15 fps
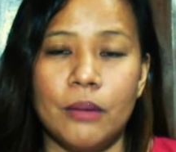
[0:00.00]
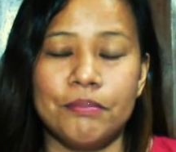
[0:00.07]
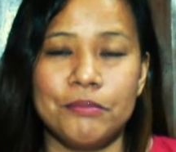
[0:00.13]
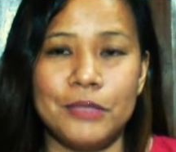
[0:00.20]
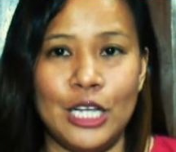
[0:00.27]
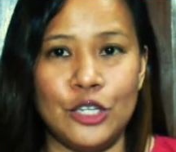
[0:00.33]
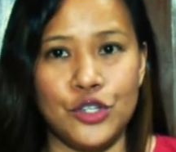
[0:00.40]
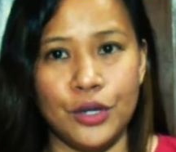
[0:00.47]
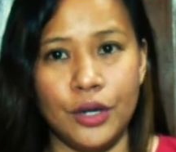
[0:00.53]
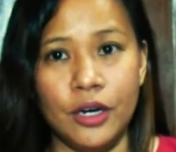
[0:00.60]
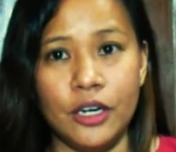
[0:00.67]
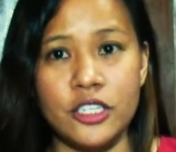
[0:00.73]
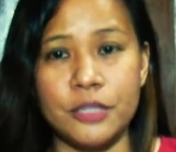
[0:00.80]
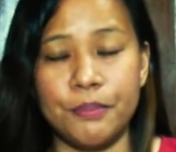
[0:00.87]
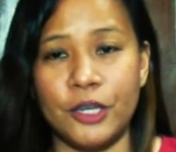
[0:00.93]

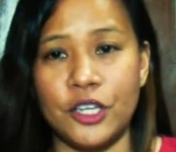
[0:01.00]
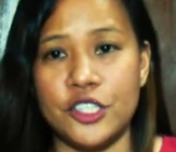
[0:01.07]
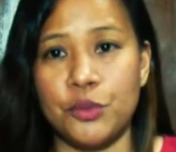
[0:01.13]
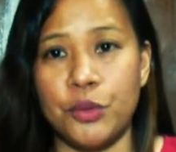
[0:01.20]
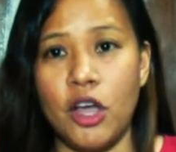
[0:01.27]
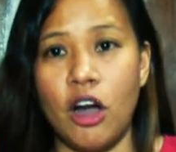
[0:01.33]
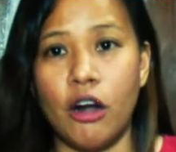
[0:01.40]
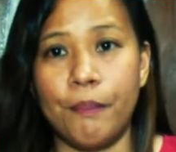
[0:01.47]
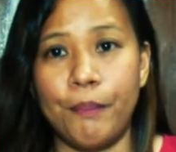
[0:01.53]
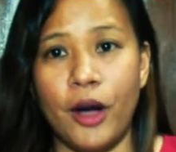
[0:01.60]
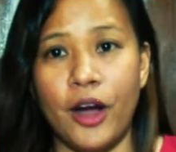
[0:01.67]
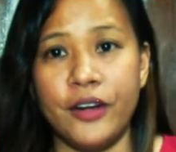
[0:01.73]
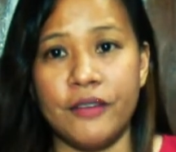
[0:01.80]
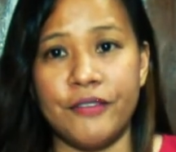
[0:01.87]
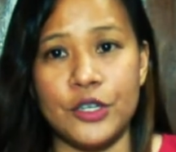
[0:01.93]
Teachers, because we are
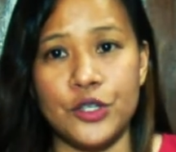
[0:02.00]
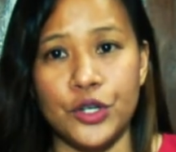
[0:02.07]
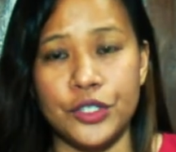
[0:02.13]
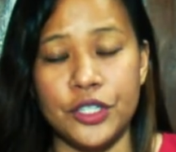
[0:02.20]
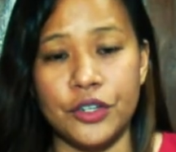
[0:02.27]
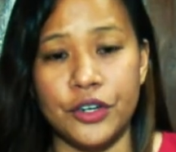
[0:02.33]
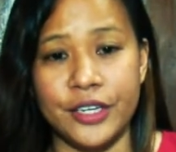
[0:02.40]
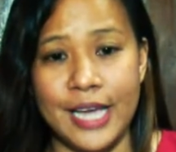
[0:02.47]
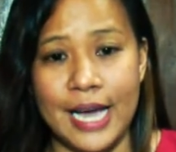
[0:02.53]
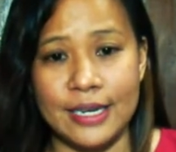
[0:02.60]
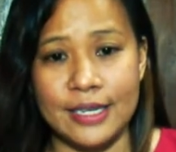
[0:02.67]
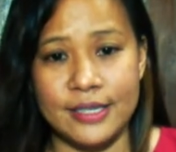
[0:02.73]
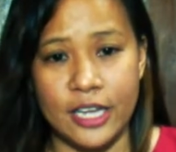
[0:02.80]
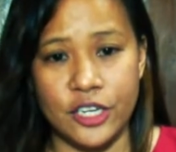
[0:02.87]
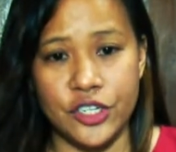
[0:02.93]
part of a certain
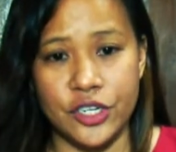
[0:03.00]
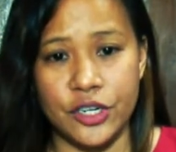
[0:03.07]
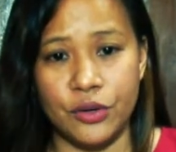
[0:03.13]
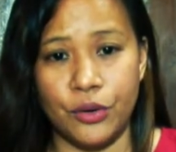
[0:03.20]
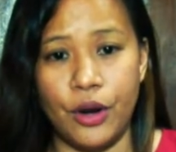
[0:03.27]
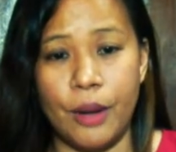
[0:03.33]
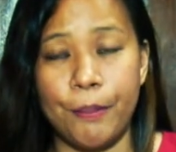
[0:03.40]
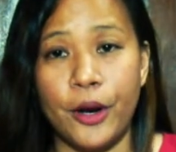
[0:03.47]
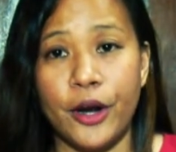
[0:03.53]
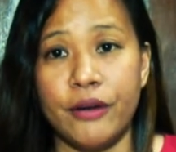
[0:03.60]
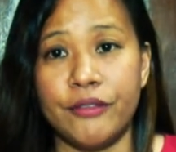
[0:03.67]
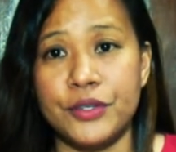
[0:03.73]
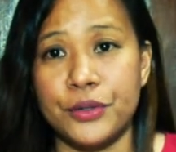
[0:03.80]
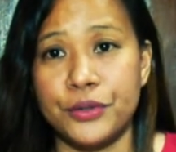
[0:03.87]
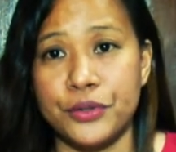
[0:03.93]
organization or a part
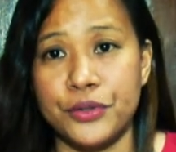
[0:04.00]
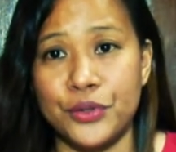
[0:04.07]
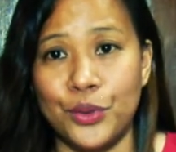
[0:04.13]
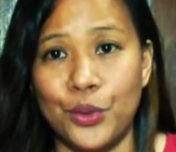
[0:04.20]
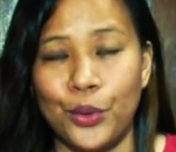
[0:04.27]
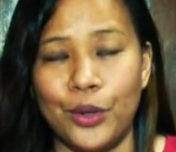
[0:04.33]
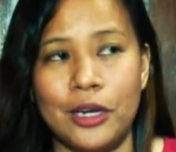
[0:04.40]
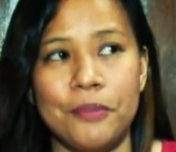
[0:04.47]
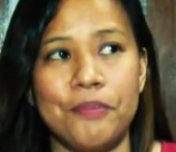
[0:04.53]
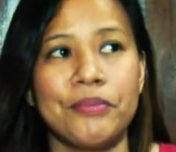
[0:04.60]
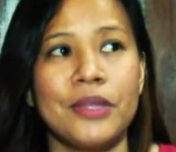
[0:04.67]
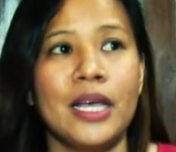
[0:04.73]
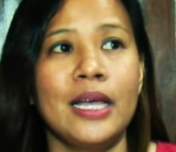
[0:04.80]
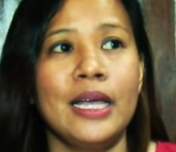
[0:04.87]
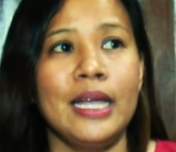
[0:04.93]
of a certain school,
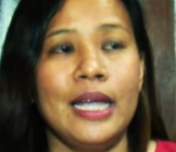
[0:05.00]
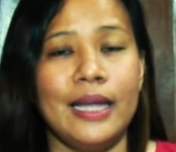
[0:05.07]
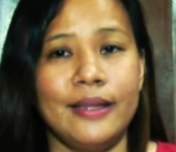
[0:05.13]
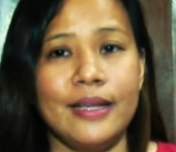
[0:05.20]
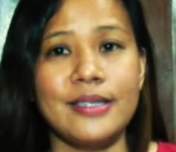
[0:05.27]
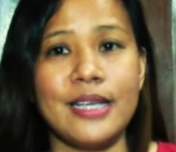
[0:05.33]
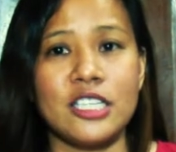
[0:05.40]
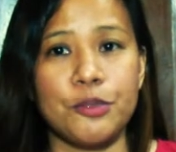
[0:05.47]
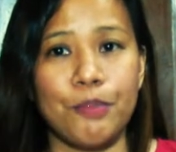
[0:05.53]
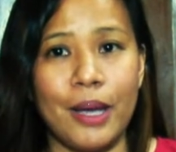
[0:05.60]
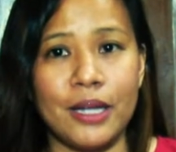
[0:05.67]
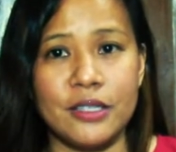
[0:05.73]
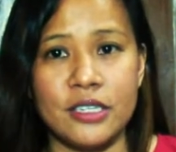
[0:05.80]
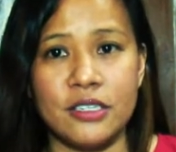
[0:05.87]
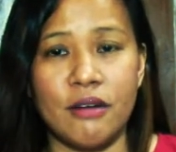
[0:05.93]
it is
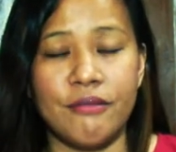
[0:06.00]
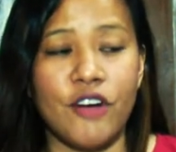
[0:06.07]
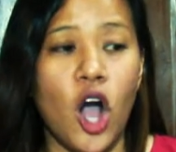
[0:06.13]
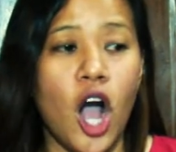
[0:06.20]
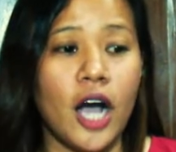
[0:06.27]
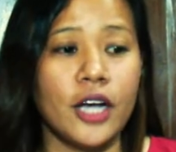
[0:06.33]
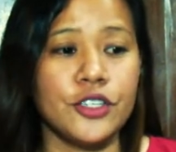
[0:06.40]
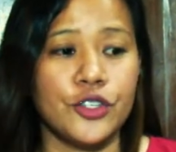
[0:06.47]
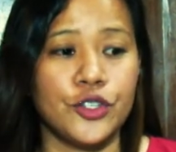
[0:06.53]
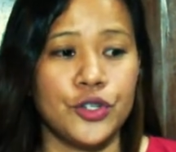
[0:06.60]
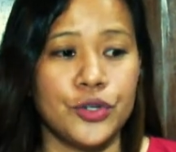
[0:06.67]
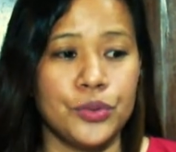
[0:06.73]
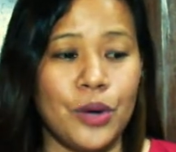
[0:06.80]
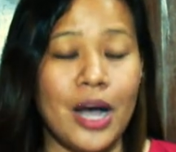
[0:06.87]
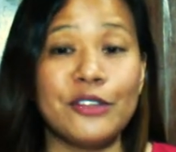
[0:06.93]
expected of us
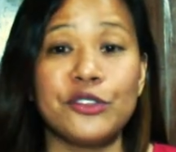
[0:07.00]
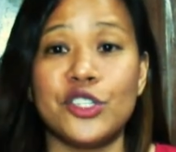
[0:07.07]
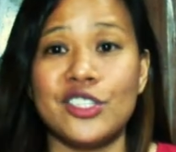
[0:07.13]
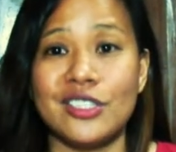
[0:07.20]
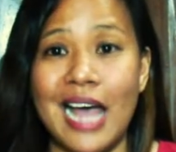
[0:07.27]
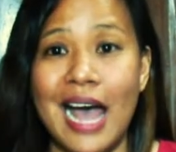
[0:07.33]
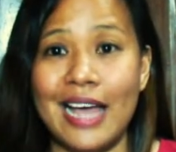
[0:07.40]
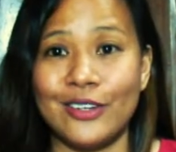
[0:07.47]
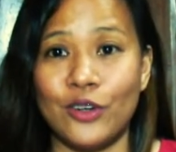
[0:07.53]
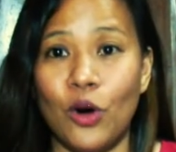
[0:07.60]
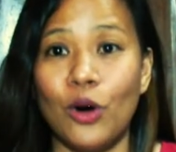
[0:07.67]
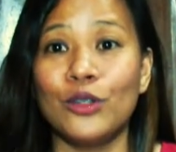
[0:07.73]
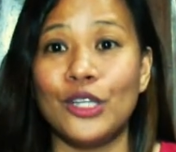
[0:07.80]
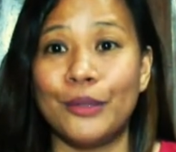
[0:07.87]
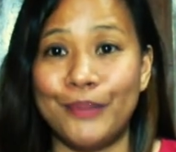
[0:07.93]
to understand
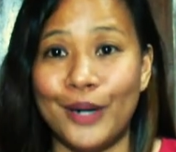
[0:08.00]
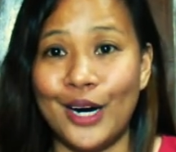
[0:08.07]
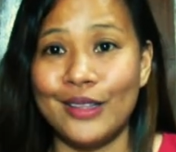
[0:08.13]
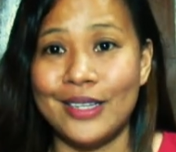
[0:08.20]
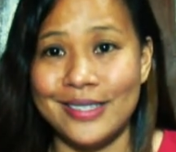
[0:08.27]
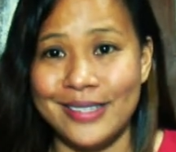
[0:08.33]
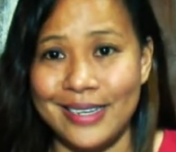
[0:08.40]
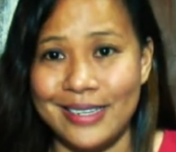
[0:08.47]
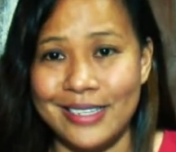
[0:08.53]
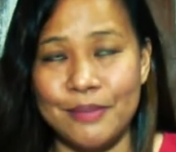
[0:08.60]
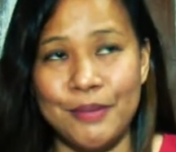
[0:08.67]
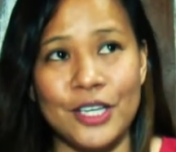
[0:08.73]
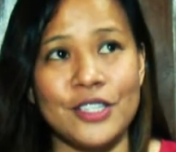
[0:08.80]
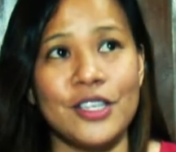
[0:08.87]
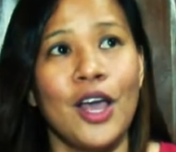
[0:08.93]
all the policies
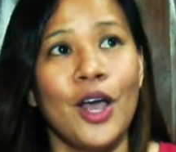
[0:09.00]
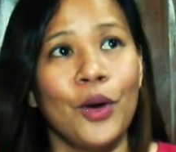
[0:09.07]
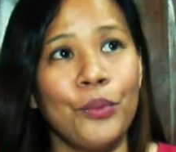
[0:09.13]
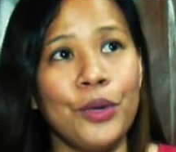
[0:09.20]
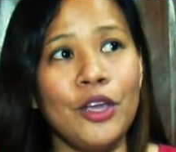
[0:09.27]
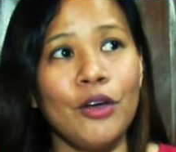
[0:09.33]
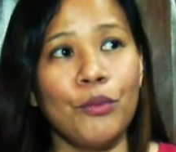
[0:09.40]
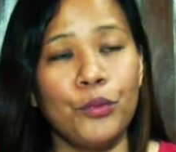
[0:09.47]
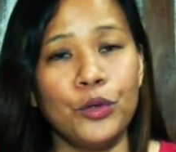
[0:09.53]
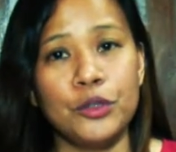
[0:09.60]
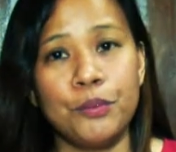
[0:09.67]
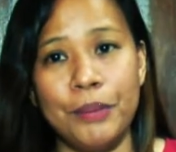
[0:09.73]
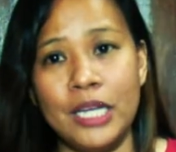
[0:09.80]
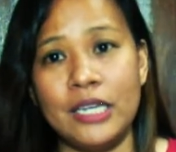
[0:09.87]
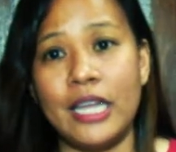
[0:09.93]
because we
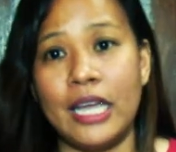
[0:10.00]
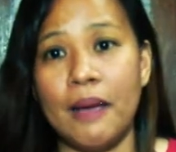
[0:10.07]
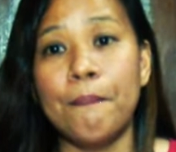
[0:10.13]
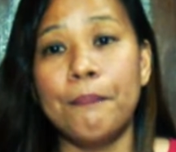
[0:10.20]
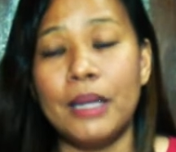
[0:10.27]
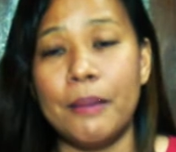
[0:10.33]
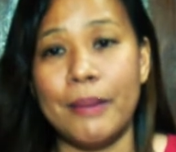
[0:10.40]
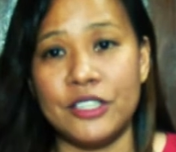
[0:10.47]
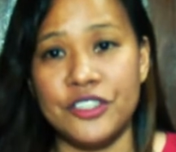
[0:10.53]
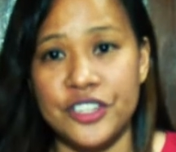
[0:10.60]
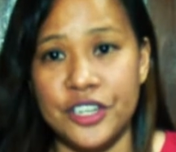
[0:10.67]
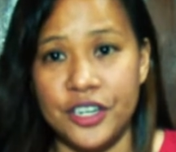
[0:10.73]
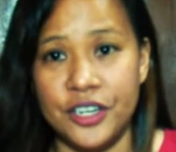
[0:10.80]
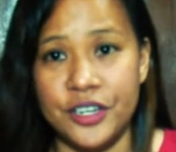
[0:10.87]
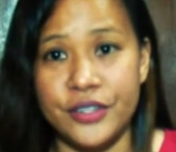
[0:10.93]
would be the
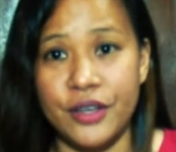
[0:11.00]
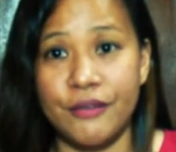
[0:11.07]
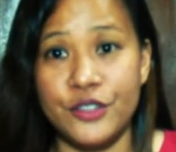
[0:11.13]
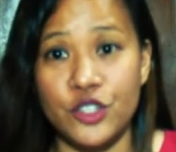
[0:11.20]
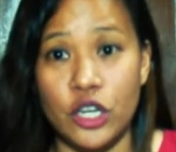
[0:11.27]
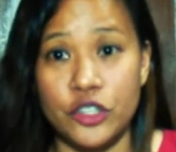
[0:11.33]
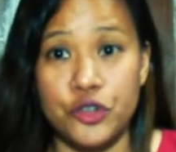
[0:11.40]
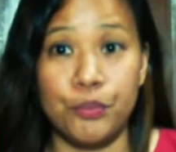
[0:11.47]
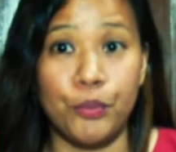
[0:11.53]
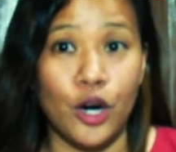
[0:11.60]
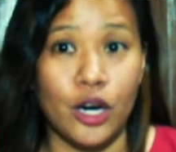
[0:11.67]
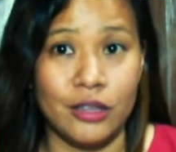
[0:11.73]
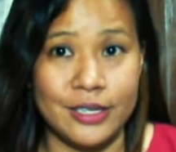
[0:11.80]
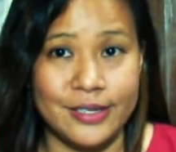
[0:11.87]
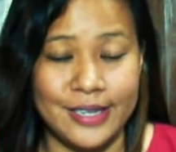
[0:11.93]
implementers of such
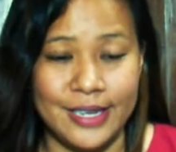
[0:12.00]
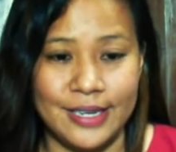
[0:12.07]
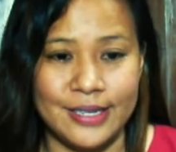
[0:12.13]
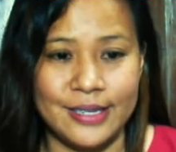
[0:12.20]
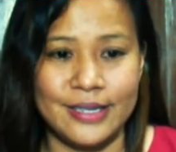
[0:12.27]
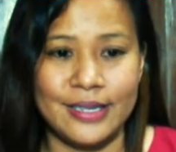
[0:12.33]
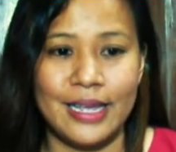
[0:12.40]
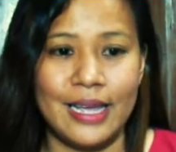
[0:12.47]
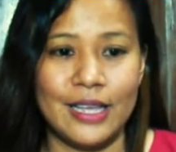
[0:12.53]
policies.